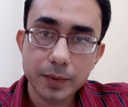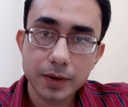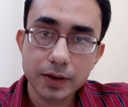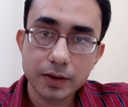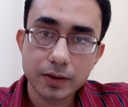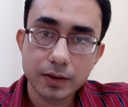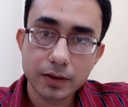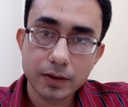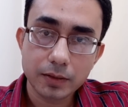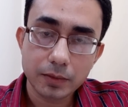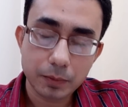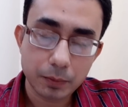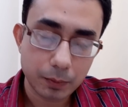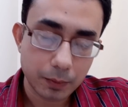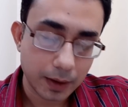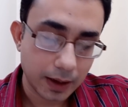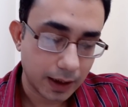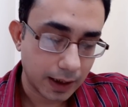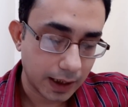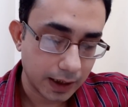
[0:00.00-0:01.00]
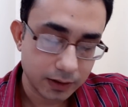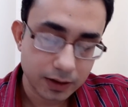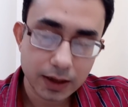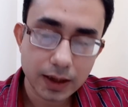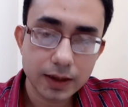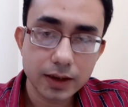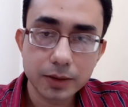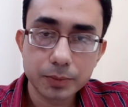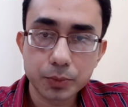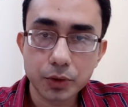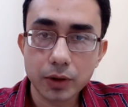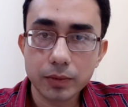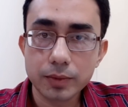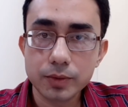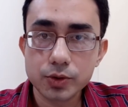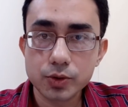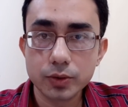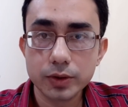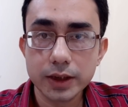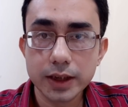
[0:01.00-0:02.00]
100 other
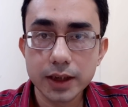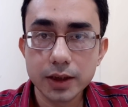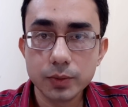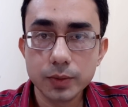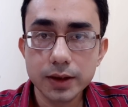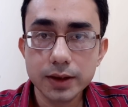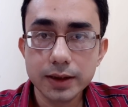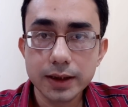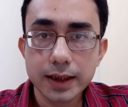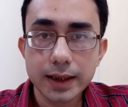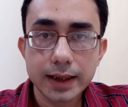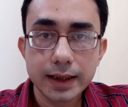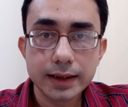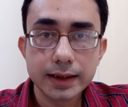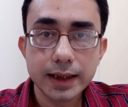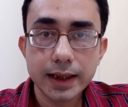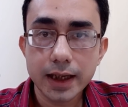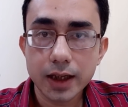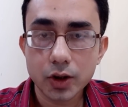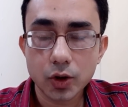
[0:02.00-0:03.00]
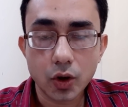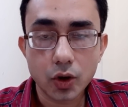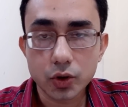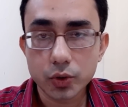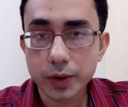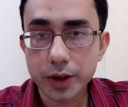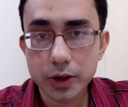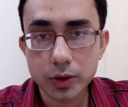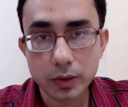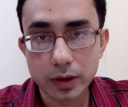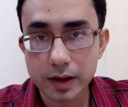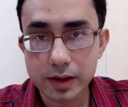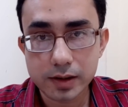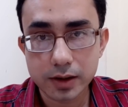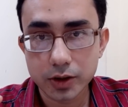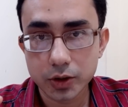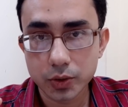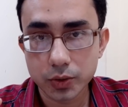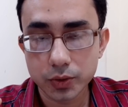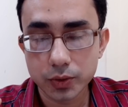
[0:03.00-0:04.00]
problems to deal with. They are not going to
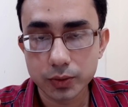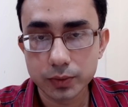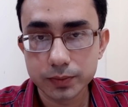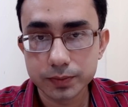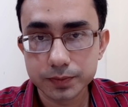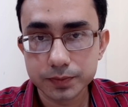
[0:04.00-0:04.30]
listen to you.